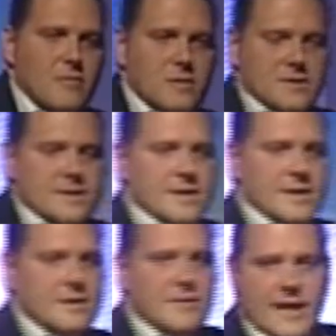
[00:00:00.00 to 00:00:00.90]
what
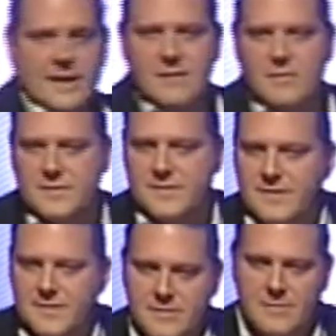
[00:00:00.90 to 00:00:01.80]
Randall was
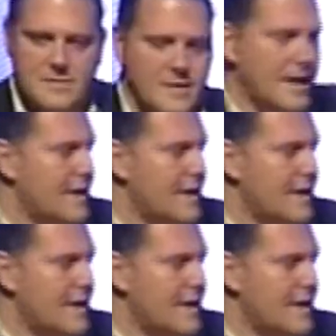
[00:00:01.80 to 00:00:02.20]
so